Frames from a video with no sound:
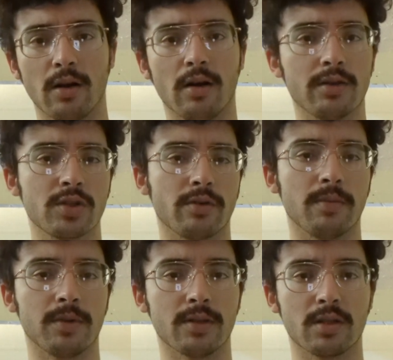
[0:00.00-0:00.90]

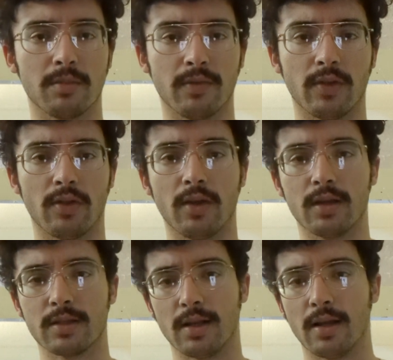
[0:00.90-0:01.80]
unscripted some of the
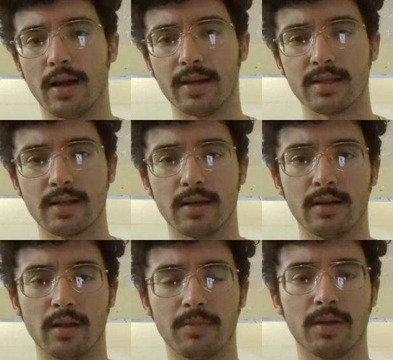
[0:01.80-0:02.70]
things that I said
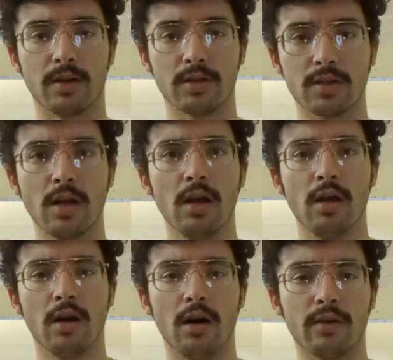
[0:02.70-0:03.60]
in it because,
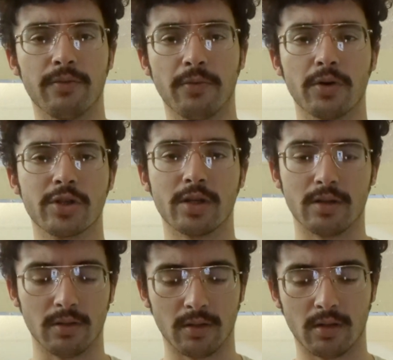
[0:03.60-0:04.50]

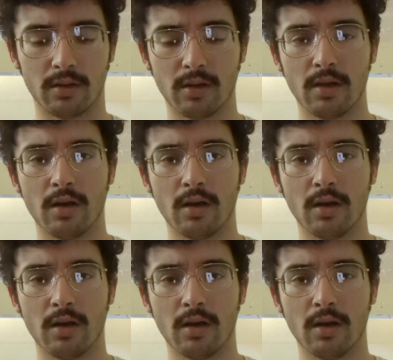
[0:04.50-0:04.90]
unfortunately,